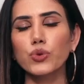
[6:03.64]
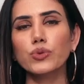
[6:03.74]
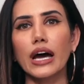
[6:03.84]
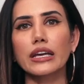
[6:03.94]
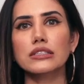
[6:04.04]
do
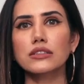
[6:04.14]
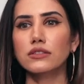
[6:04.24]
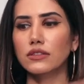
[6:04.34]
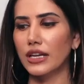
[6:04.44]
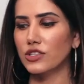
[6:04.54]
that as a
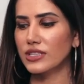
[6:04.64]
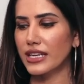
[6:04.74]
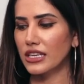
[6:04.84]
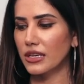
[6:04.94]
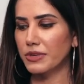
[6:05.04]
girl. I just
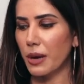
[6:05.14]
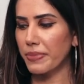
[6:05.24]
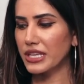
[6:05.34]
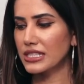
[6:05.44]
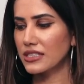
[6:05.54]
like keep
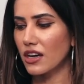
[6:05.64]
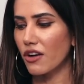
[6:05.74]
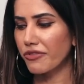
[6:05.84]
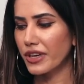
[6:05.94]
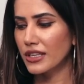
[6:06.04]
dumping
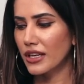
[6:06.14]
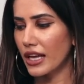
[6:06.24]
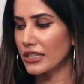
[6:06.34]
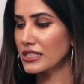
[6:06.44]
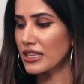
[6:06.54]
stuff.
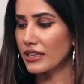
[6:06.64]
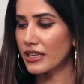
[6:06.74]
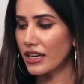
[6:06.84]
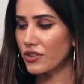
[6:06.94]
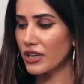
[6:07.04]
And then
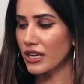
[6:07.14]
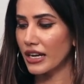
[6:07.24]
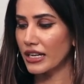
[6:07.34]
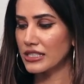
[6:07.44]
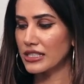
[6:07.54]
suddenly I
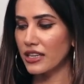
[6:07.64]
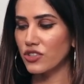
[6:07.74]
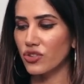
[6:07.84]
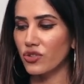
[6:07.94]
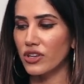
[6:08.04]
realized
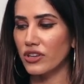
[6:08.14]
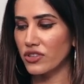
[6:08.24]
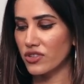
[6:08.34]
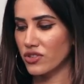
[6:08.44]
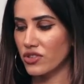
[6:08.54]
that, you know, there
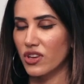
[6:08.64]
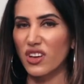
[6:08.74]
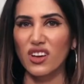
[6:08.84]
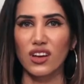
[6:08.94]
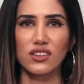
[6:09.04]
is
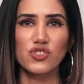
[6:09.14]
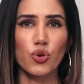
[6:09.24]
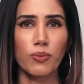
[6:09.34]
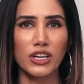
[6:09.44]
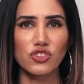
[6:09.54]

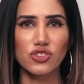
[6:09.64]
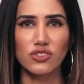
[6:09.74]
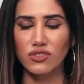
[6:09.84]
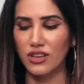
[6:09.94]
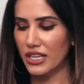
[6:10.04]
so
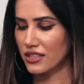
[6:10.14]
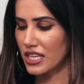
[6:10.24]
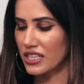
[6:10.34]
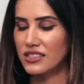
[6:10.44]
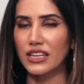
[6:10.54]
much like
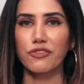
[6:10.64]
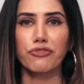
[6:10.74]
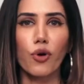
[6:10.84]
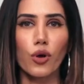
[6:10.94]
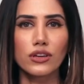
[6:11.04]
things that have
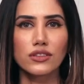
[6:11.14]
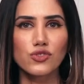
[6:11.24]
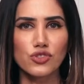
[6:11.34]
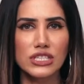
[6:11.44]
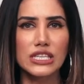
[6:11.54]
fallen.
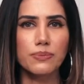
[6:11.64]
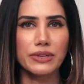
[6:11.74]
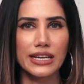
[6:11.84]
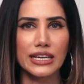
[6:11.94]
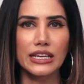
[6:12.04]
So just keep
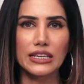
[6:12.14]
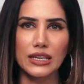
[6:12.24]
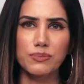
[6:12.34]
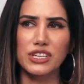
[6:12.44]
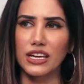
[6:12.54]
it clean,
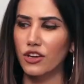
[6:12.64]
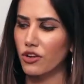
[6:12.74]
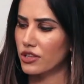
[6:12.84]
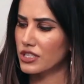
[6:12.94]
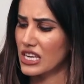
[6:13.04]
take
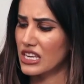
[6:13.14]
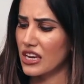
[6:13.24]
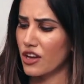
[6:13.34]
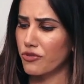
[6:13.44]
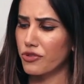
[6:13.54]

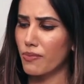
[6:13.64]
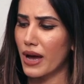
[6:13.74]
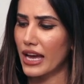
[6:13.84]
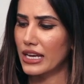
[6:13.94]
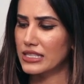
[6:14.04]
care of your
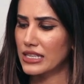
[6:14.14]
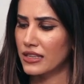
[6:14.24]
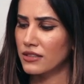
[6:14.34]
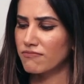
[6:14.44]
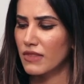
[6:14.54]
bags.
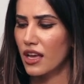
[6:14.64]
And